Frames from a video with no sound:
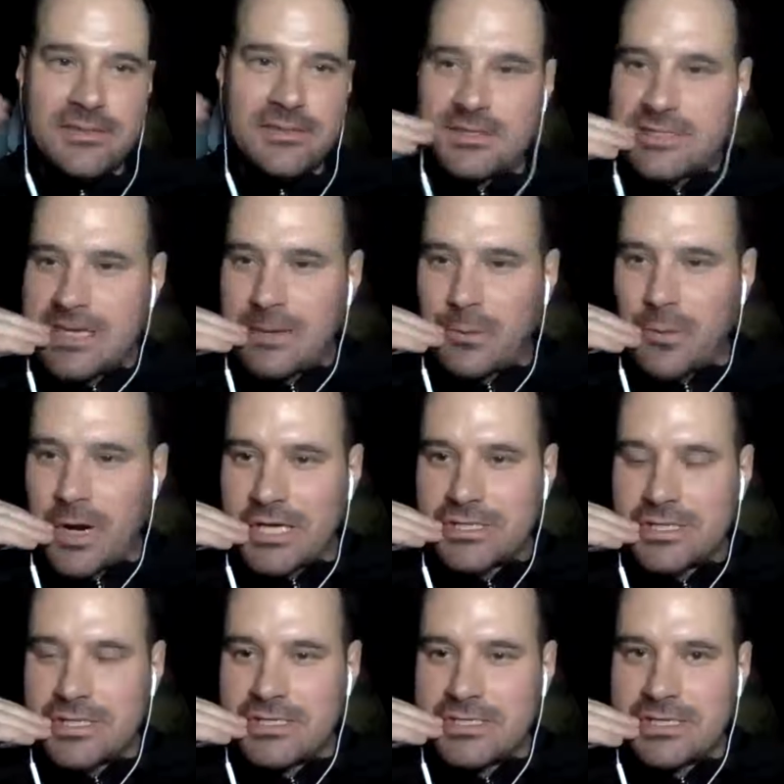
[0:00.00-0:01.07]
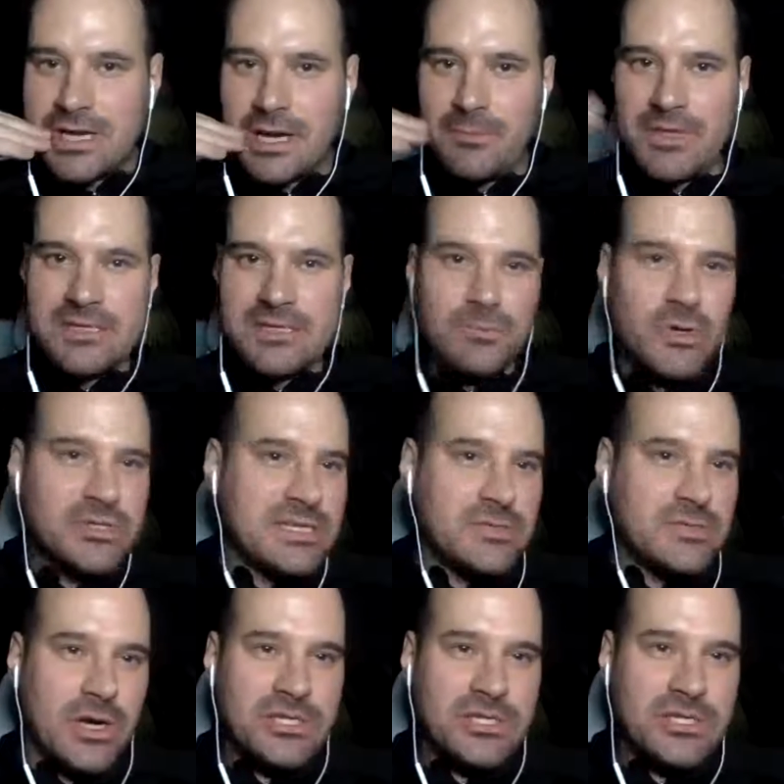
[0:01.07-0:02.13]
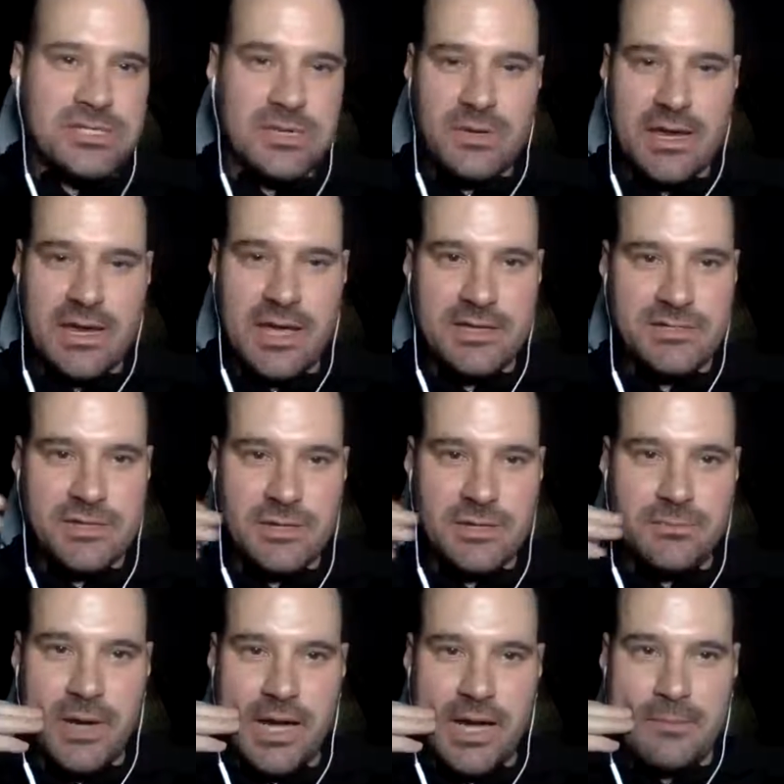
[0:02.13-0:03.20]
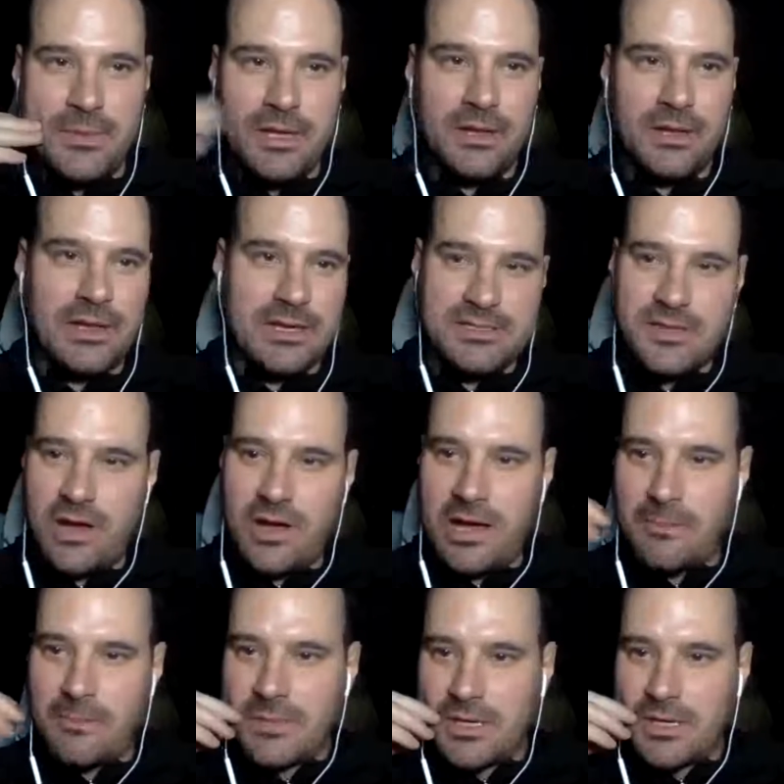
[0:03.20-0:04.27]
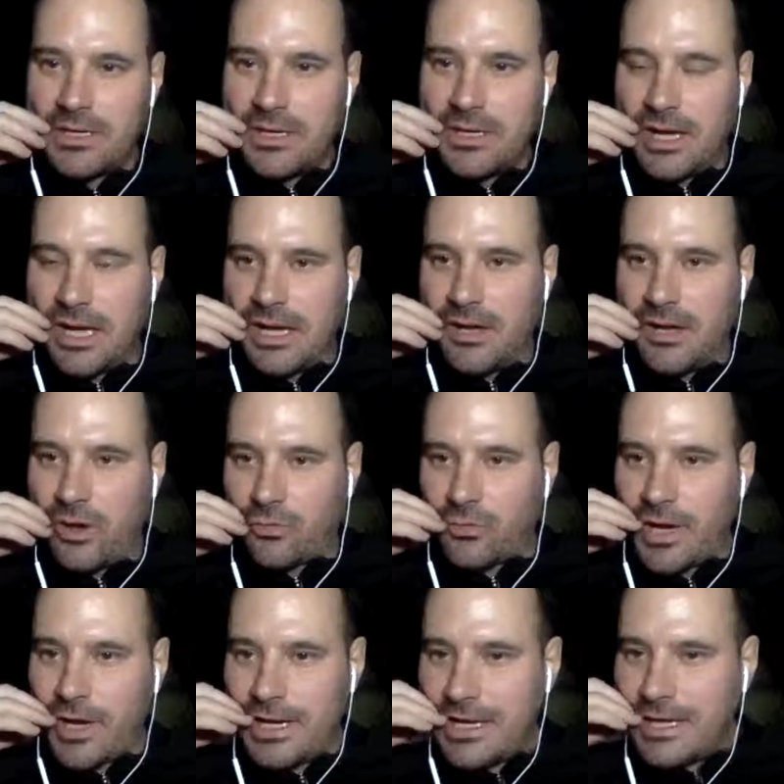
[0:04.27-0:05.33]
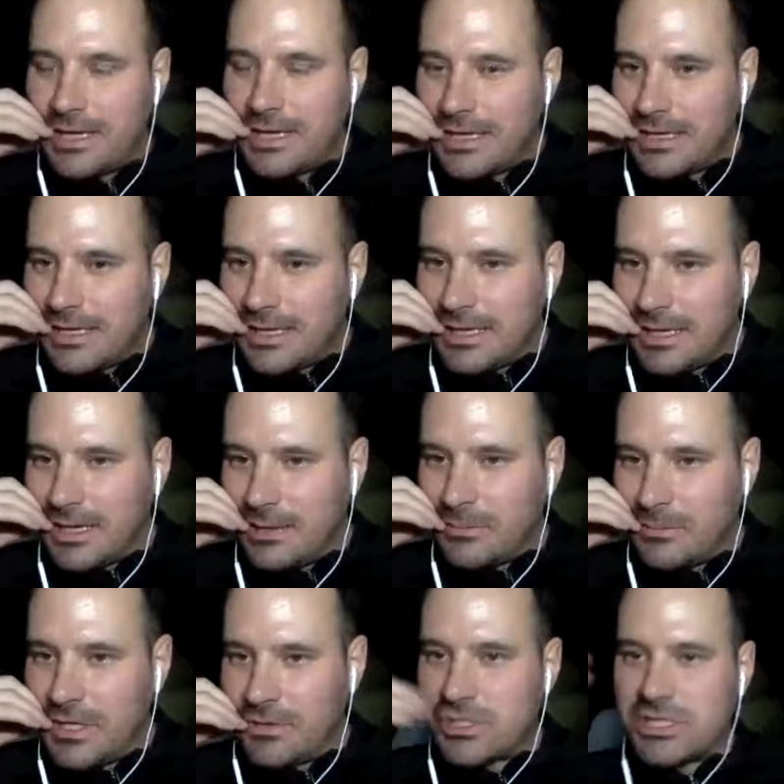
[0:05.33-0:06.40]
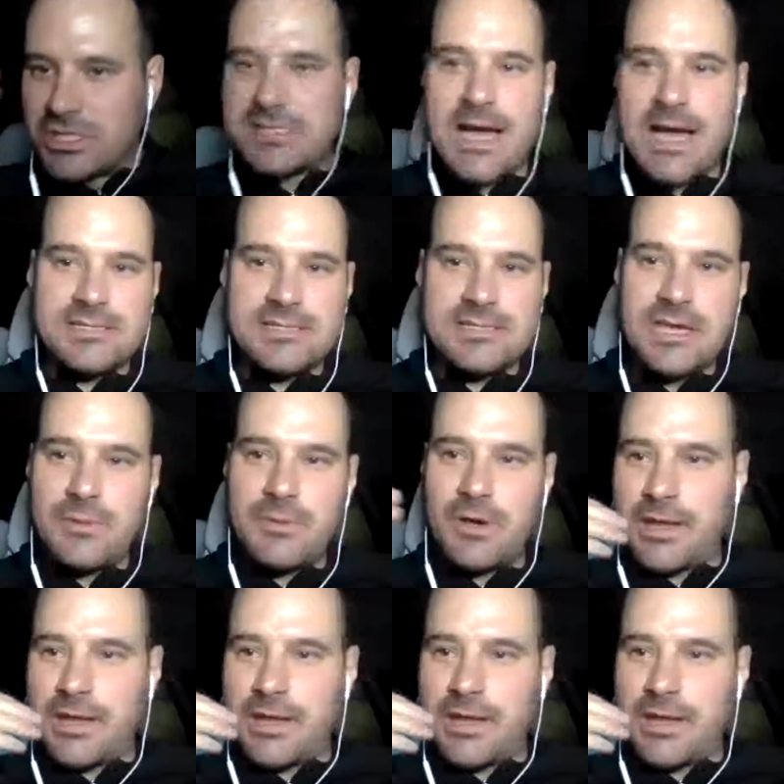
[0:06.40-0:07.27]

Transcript: same questions. Um, these most of these questions have been answered by Bill and Tom uh, already. Um, you know, just asking about like